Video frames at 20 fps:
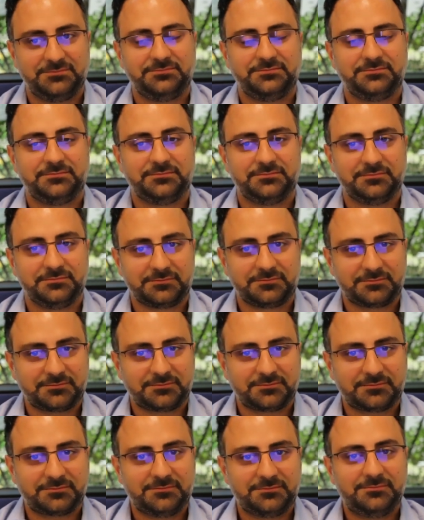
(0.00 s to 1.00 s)

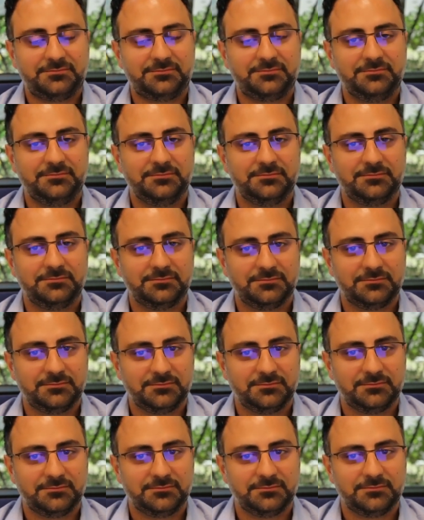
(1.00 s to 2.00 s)

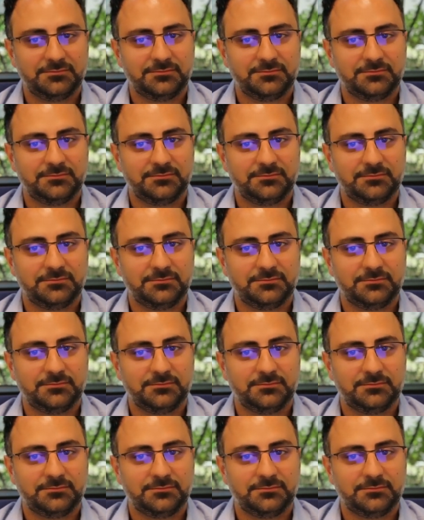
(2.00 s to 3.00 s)

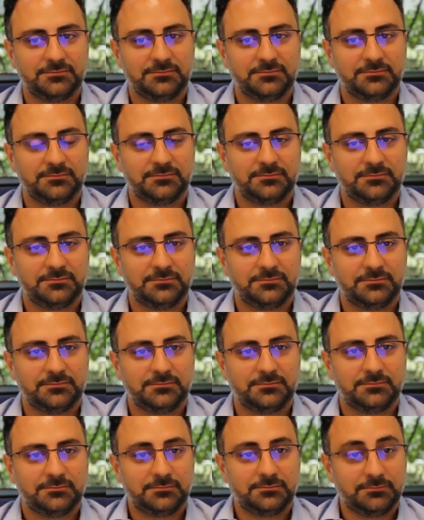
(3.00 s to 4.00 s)

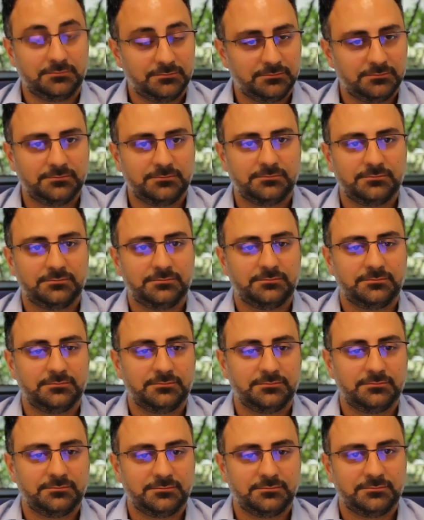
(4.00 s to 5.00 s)

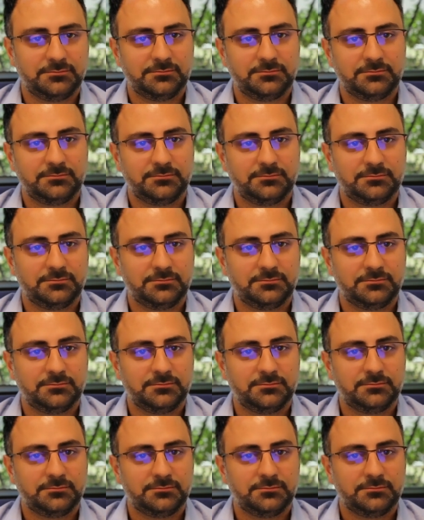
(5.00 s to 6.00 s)

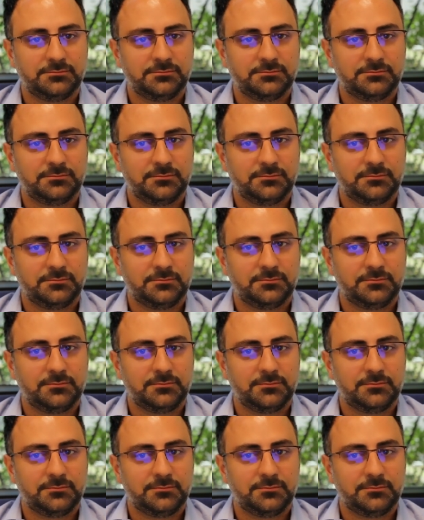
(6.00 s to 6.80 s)
(not speaking)